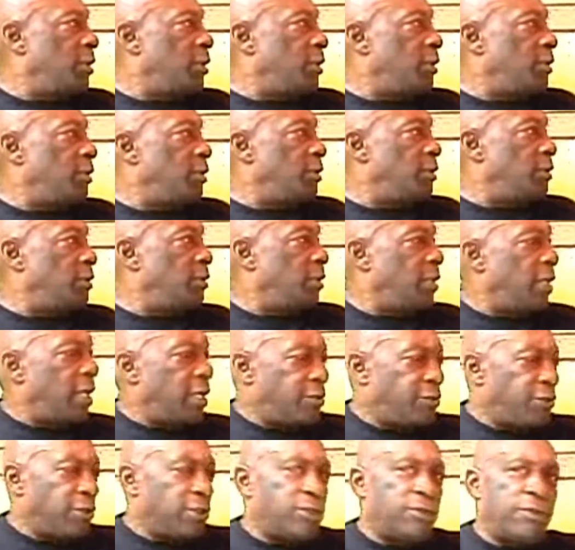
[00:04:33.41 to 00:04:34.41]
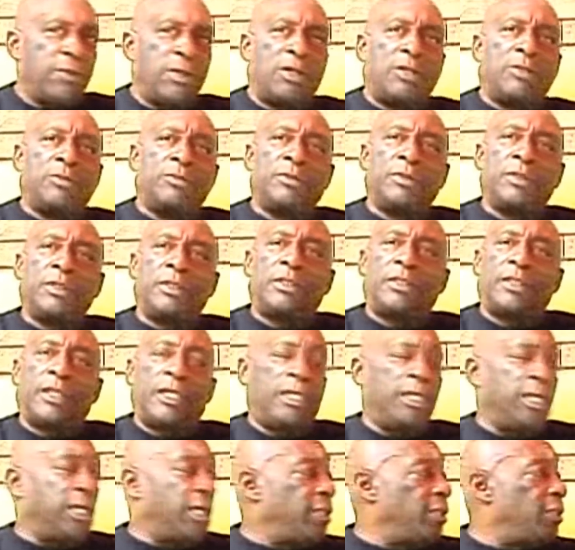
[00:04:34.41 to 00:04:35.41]
know, electric strobe. He said,
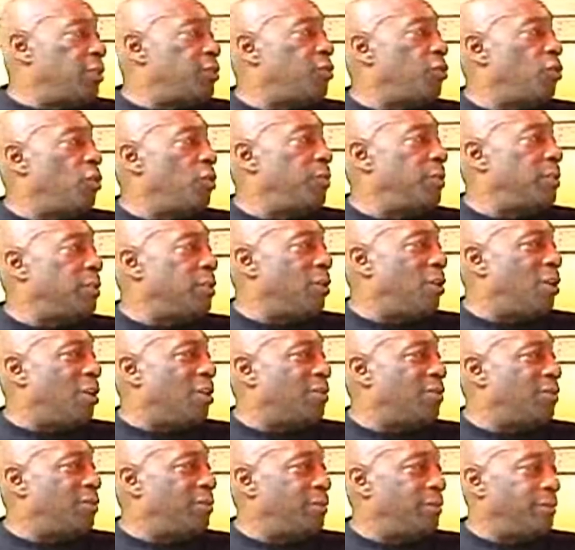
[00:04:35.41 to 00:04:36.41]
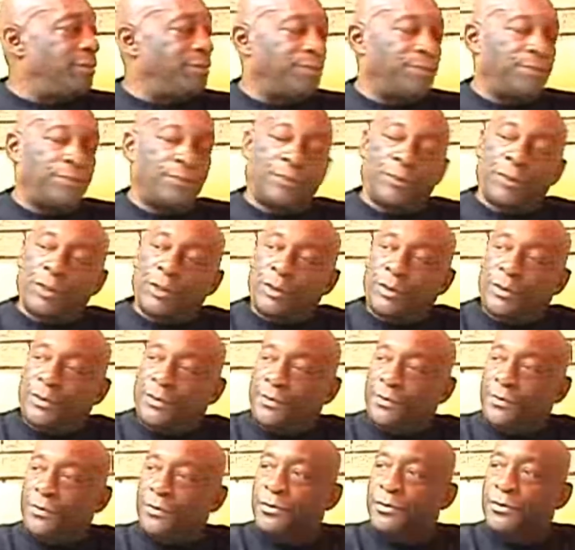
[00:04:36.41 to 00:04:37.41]
yeah, your strobe is off. I'm
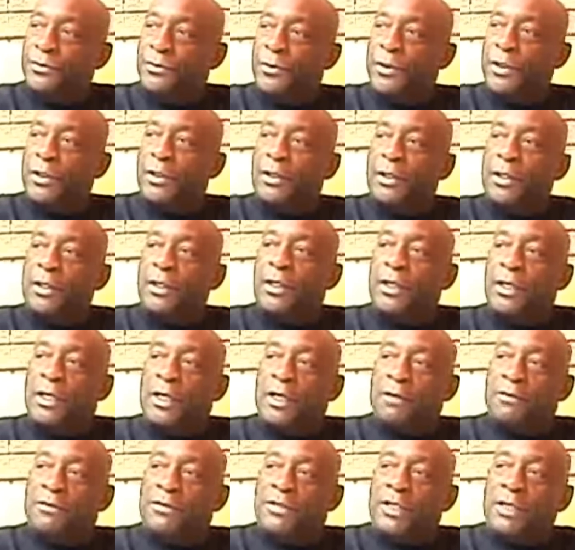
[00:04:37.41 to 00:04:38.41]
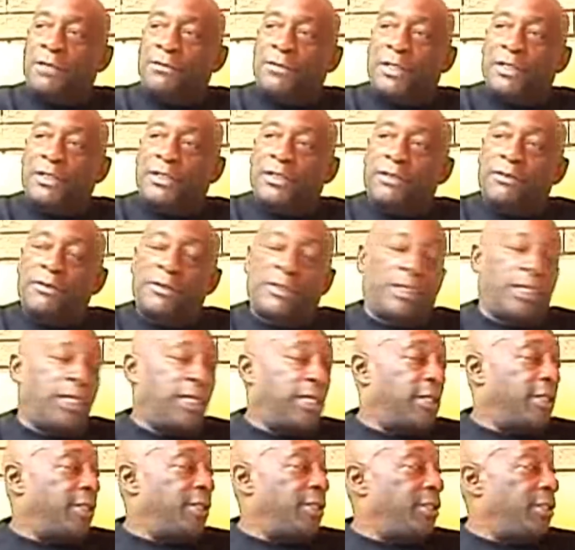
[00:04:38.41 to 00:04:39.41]
saying to myself, what the
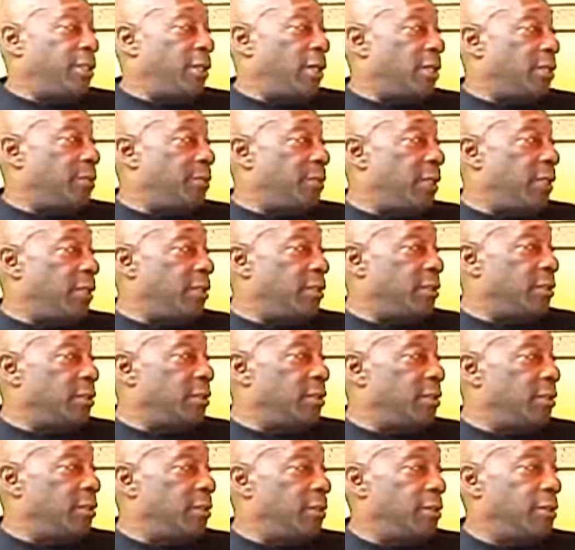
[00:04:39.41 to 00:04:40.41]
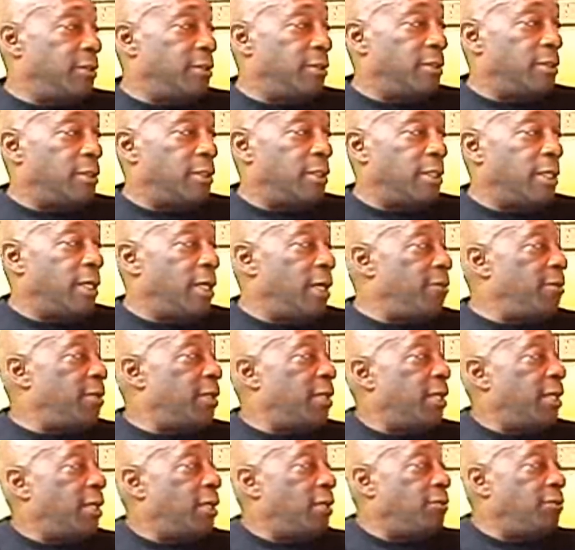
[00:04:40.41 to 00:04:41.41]
hell are you talking about? Every
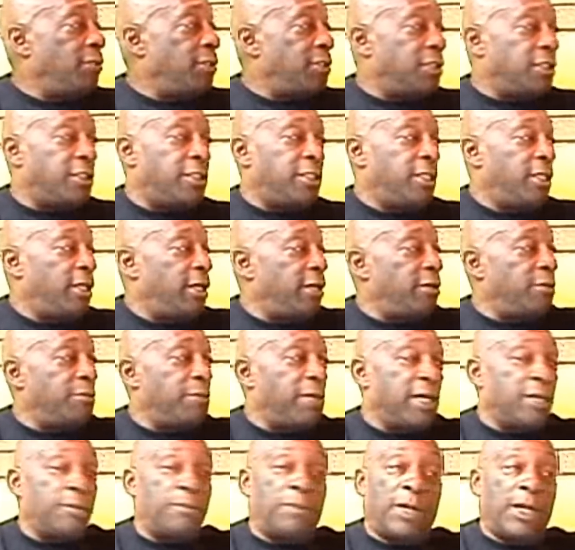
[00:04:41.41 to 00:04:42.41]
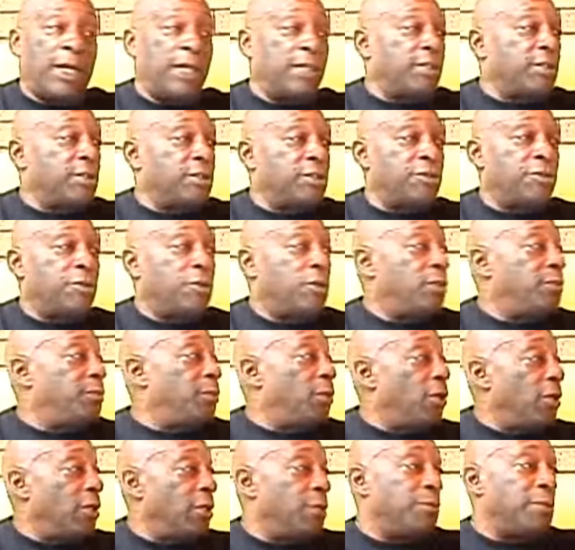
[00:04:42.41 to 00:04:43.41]
Gale, Richard T., everybody playing to the strobe,
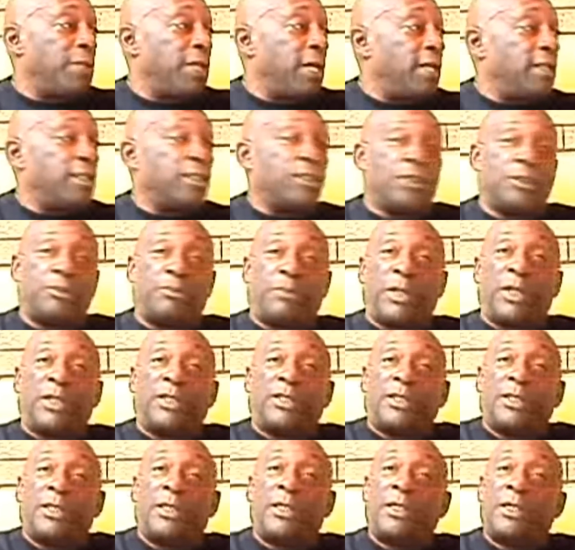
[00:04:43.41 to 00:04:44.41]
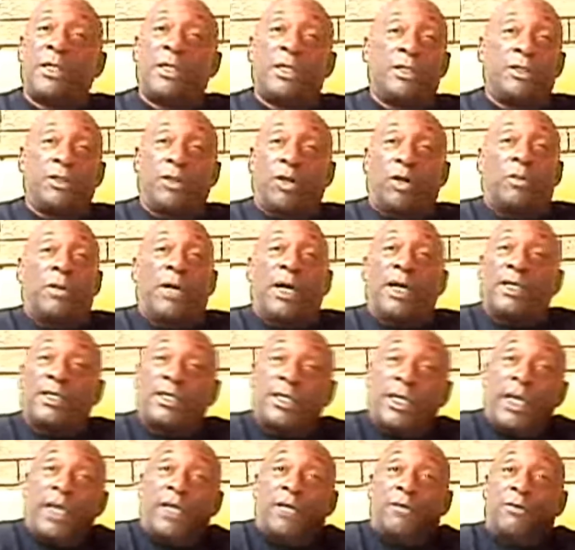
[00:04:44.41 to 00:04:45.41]
all of them got good pitch. Nobody
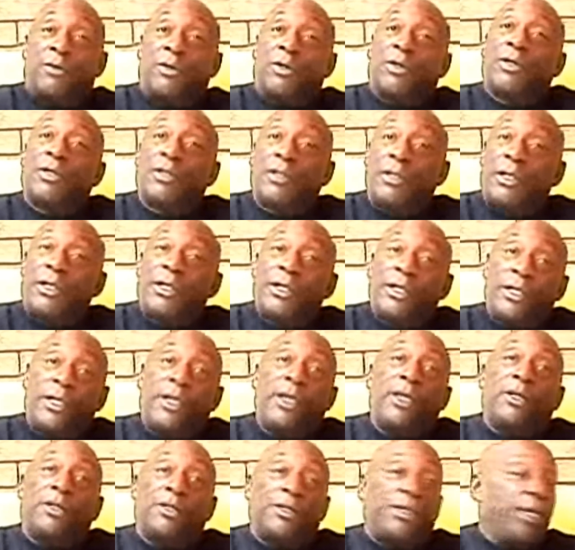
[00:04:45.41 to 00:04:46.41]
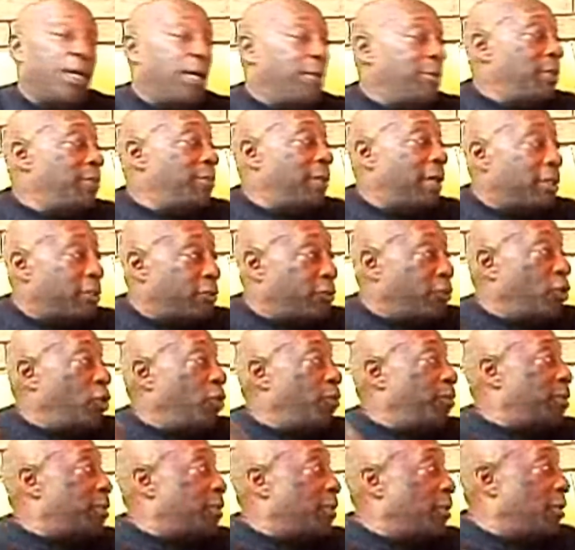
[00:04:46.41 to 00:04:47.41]
saying a word. He gonna tell me my
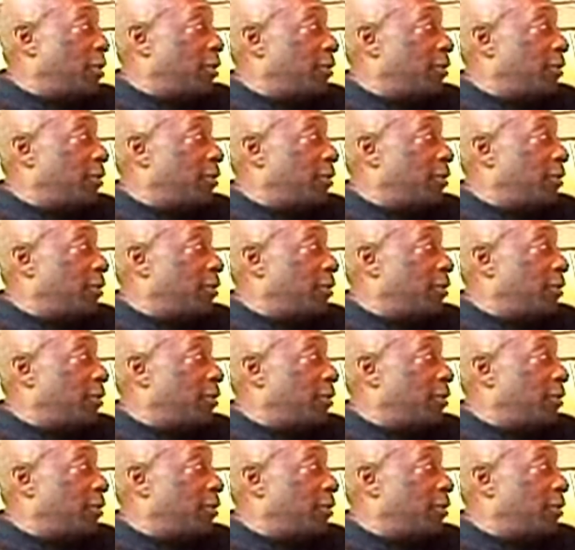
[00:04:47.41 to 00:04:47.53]
strobe is off.